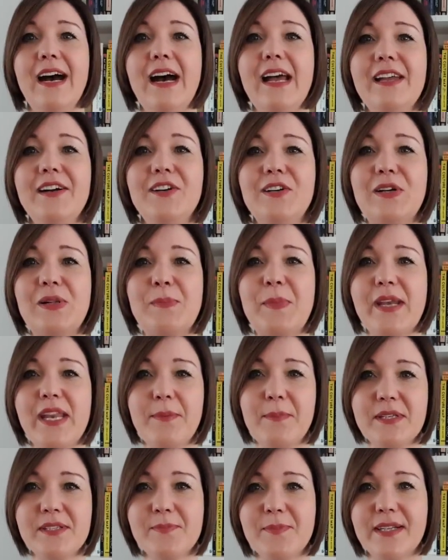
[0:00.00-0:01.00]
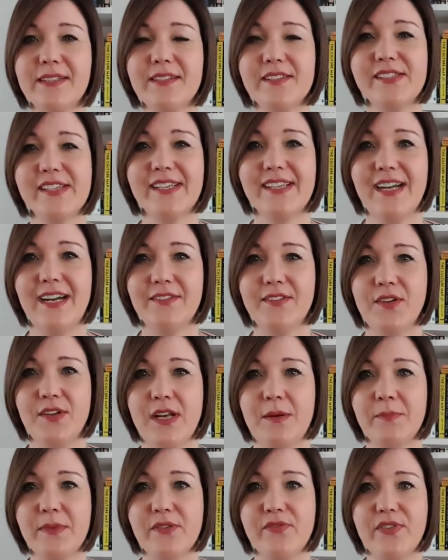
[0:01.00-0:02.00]
Hi all, my name is Marta Ceccato
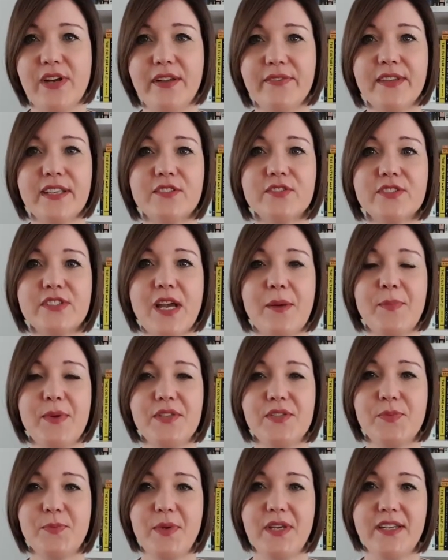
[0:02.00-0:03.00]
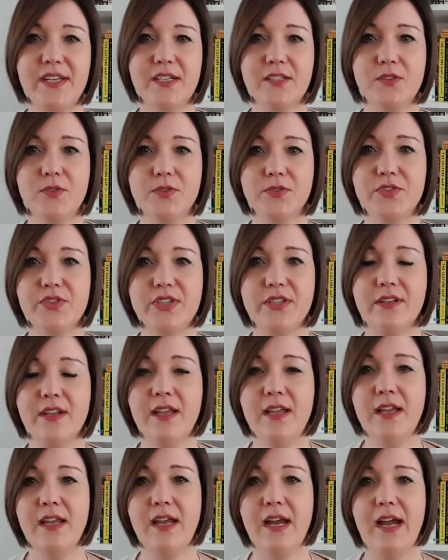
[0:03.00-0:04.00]
and I'm the founder of Sapiens Media
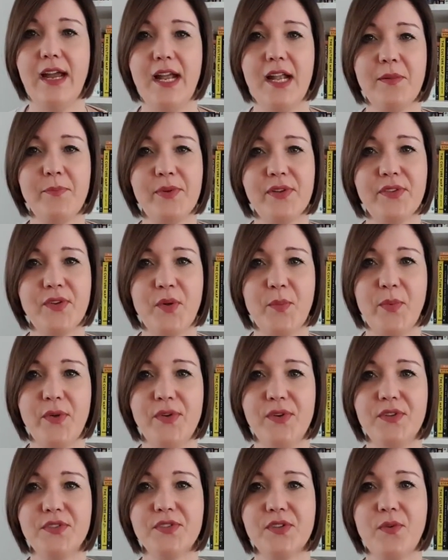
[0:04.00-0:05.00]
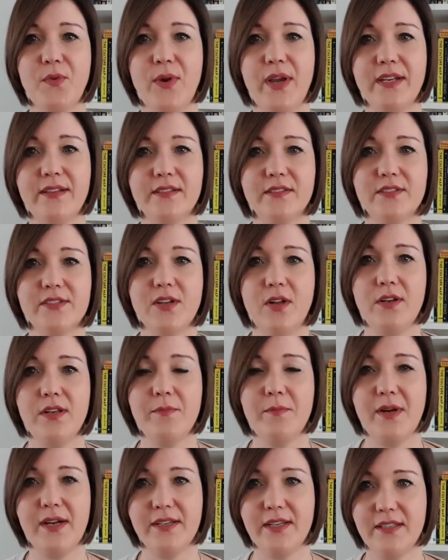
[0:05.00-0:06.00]
Coaching. I help entrepreneurs create a
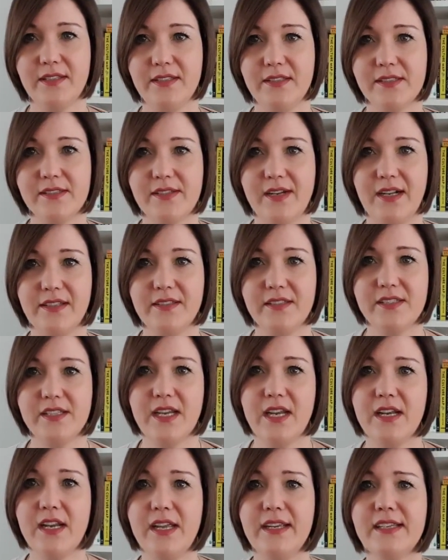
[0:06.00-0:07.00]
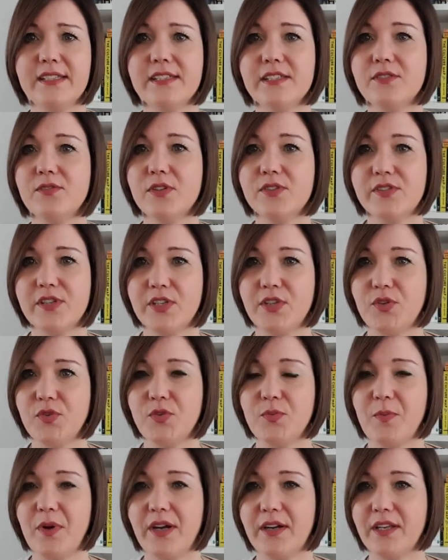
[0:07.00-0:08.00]
solid marketing strategy and an easy to
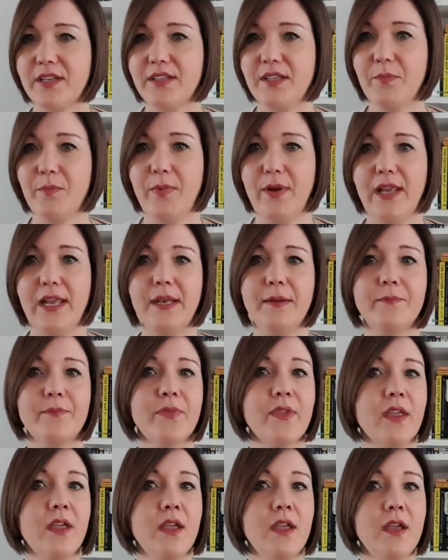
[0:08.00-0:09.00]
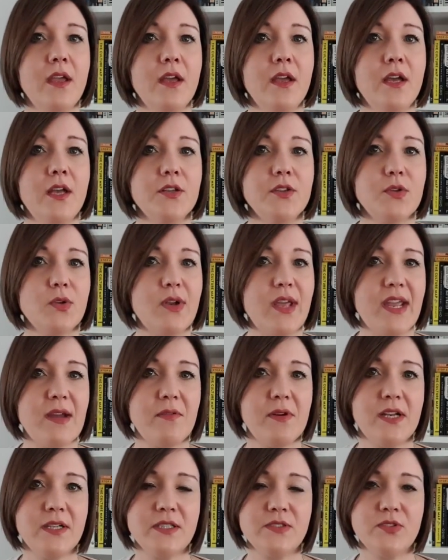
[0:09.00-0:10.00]
execute marketing plan. Today
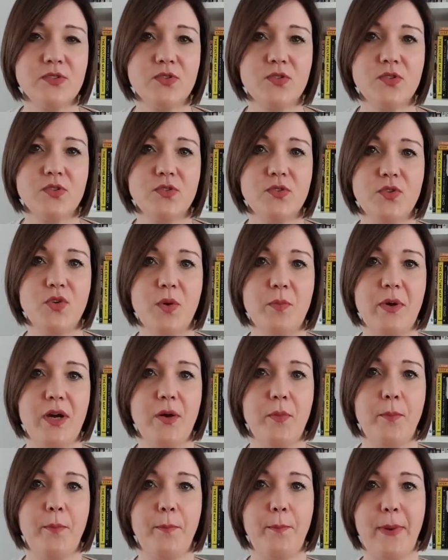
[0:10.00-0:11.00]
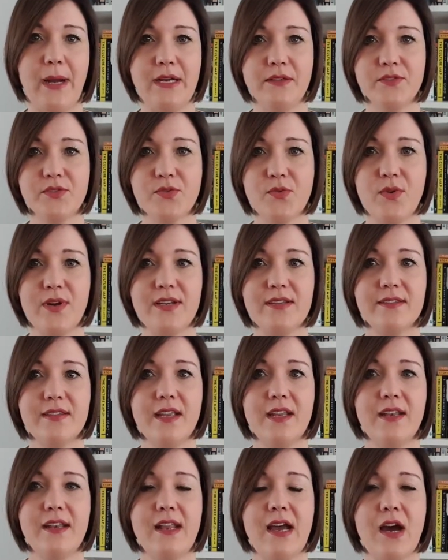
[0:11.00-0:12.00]
I would like to talk to you about bounce rate
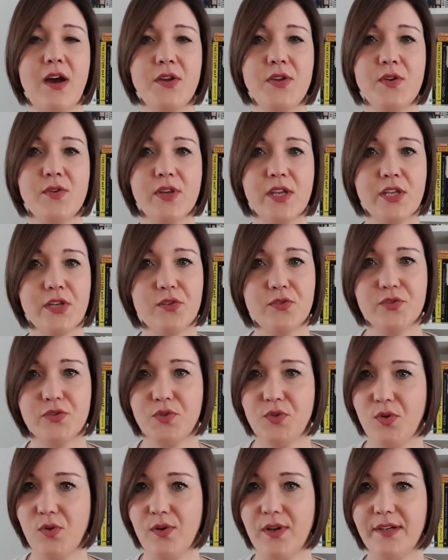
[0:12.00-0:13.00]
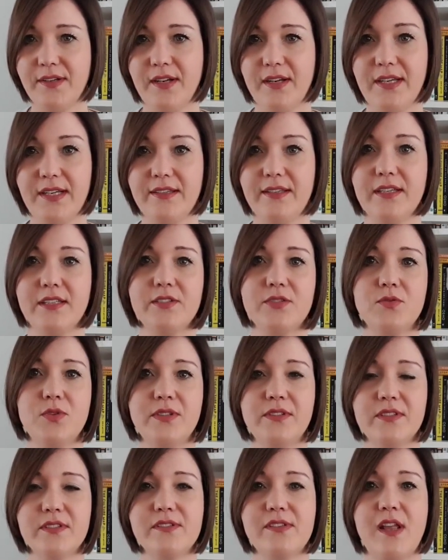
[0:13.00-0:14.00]
and how you can use Google Analytics to
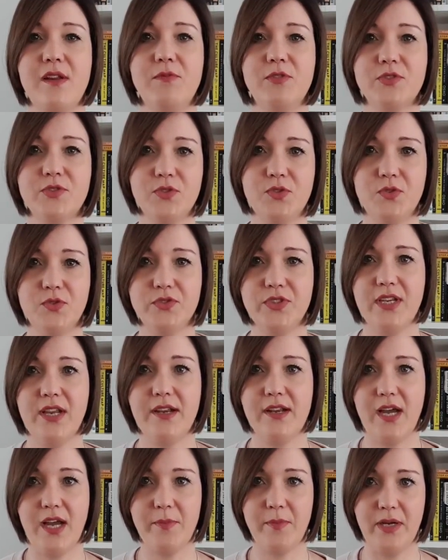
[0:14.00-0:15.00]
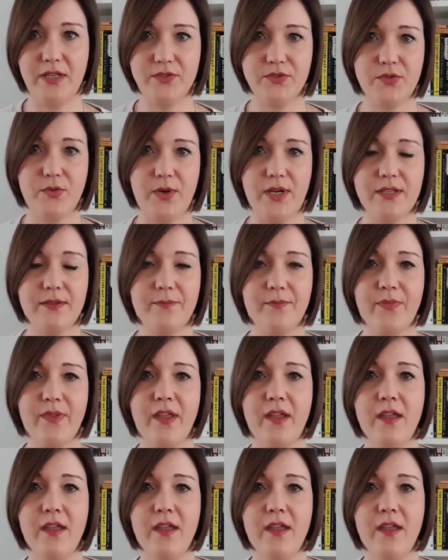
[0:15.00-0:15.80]
understand what's causing a high bounce rate.